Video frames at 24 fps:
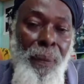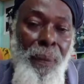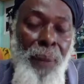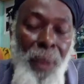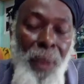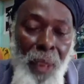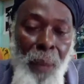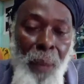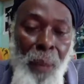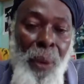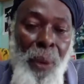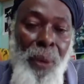
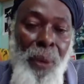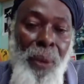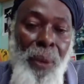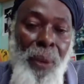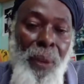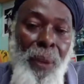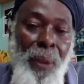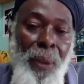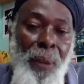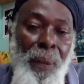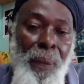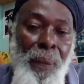Think about
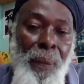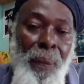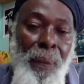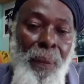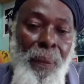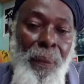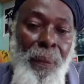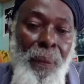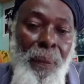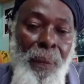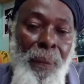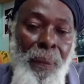it.
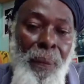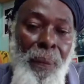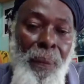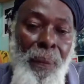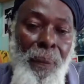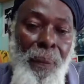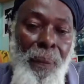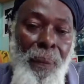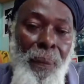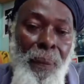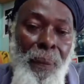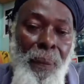
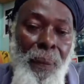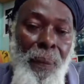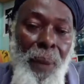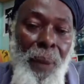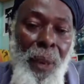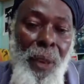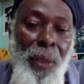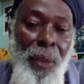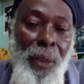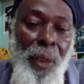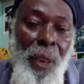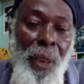
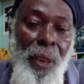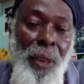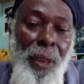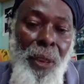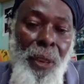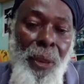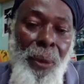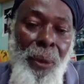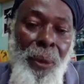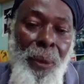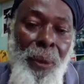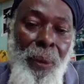Get it
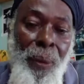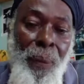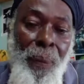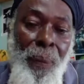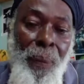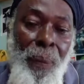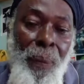sorted out.